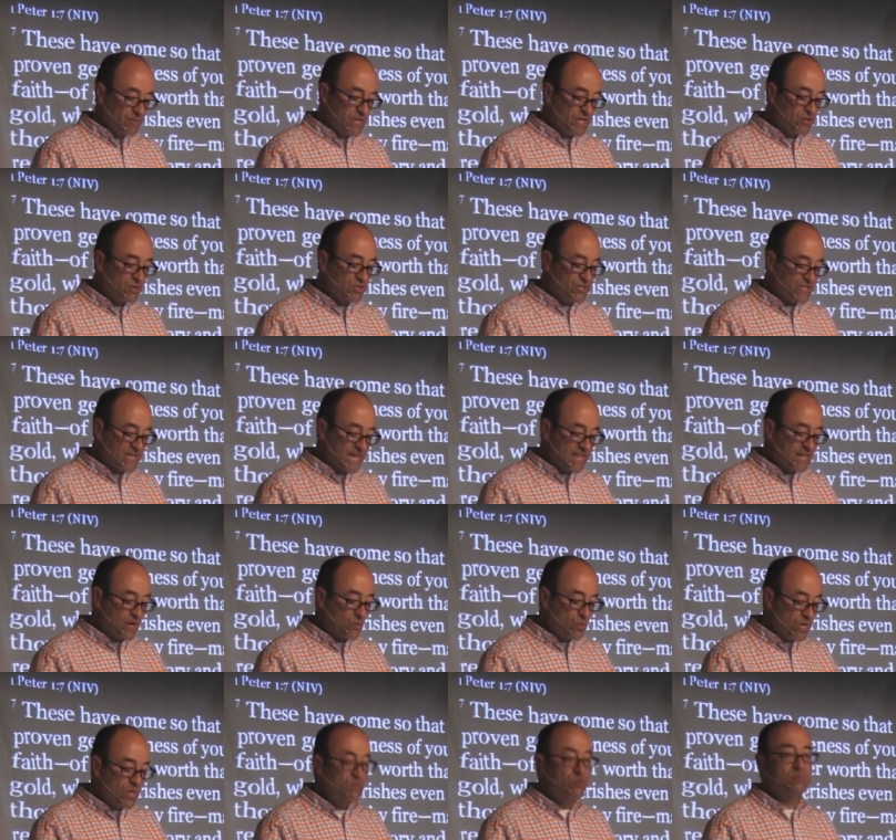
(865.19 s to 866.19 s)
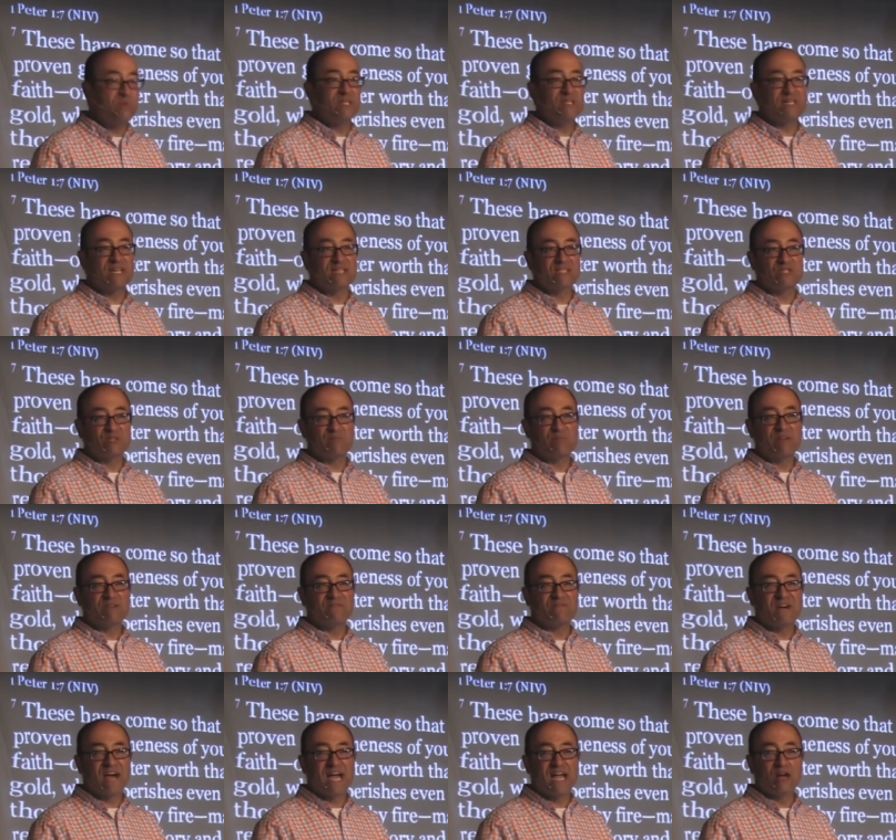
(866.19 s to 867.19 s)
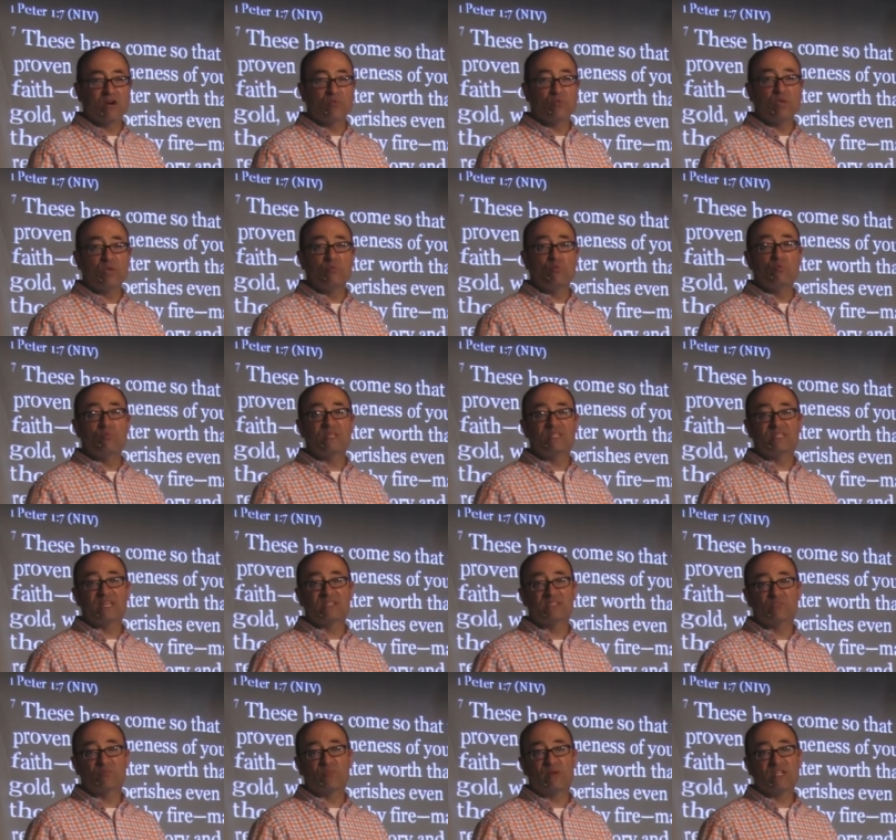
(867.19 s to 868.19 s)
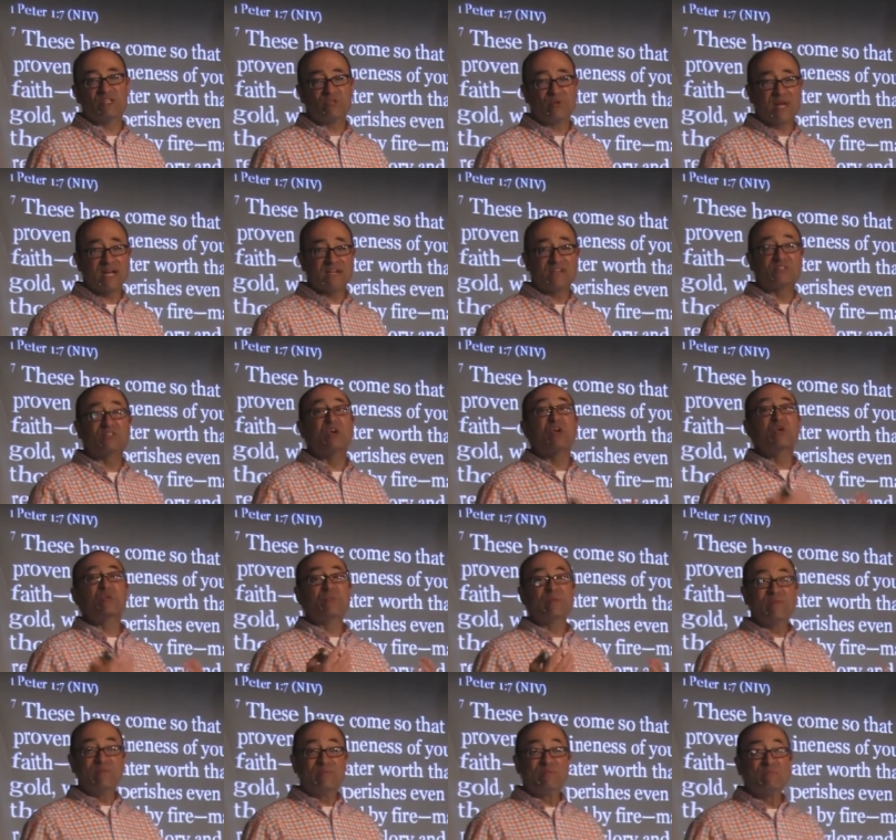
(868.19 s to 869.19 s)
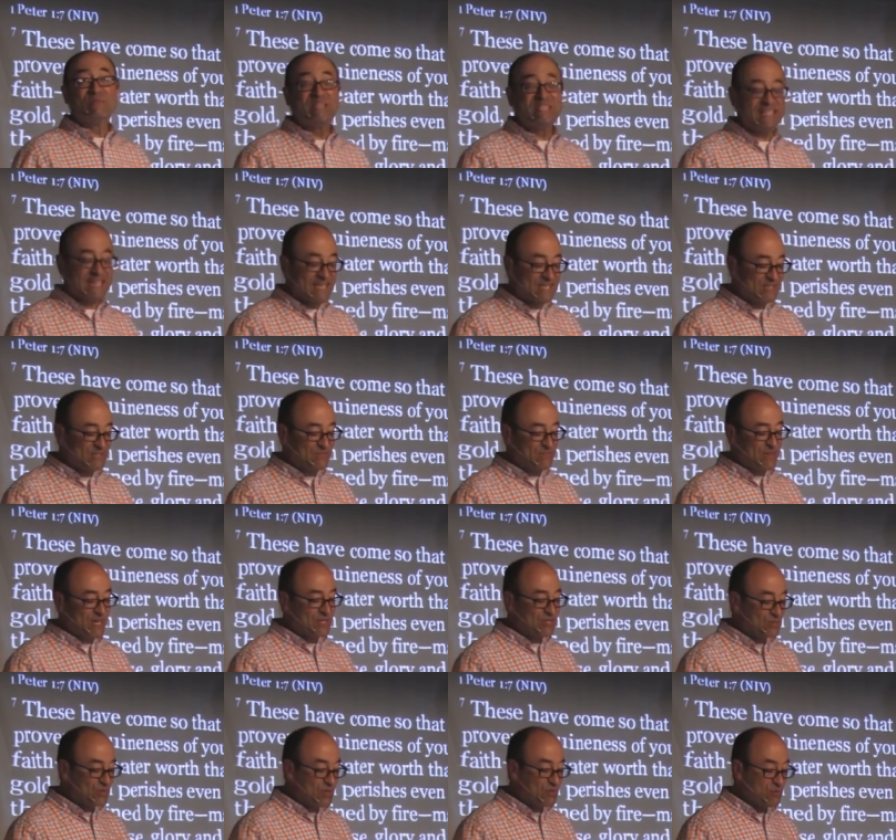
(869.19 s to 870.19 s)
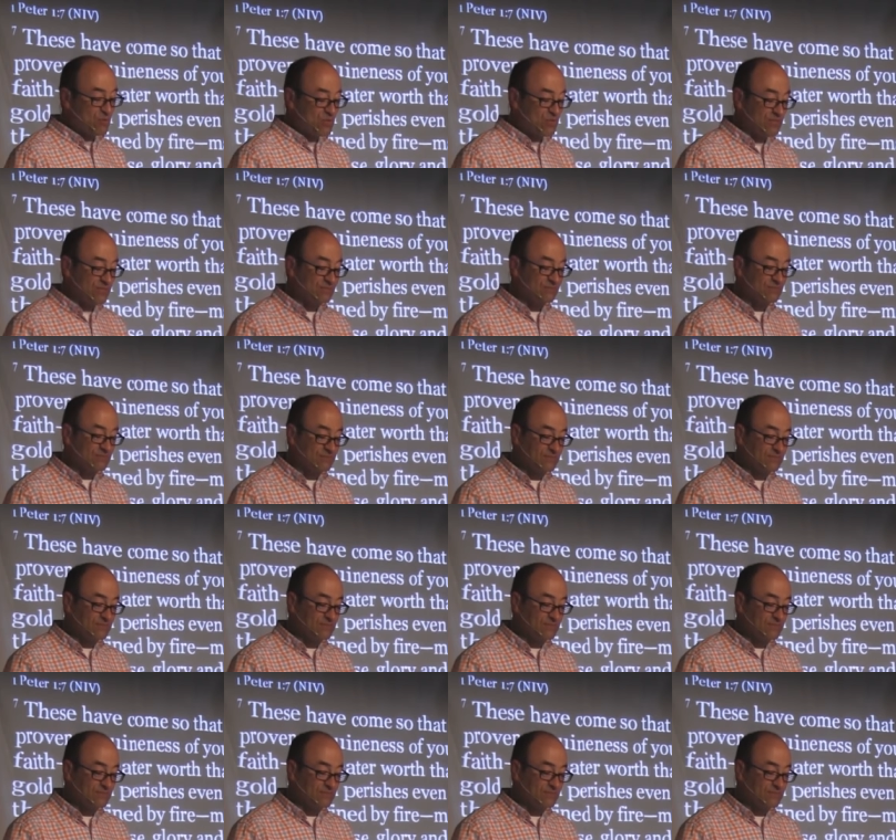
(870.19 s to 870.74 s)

Peter's saying that we will be tested by fire, we will be tested by trials, we will be tested by trouble.